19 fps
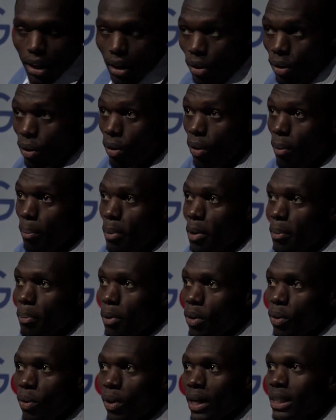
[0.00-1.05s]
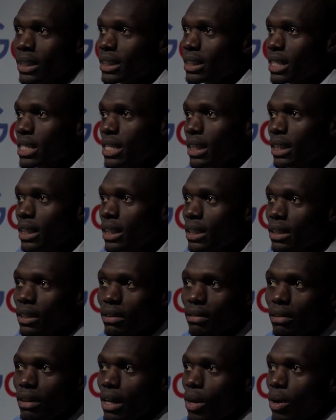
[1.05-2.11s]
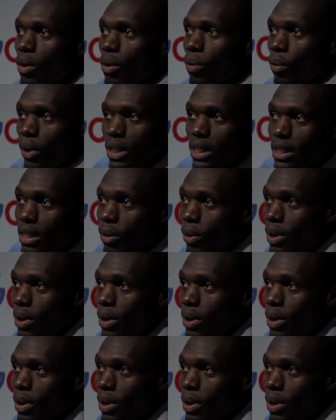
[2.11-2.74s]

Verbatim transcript: local people who are interested in what,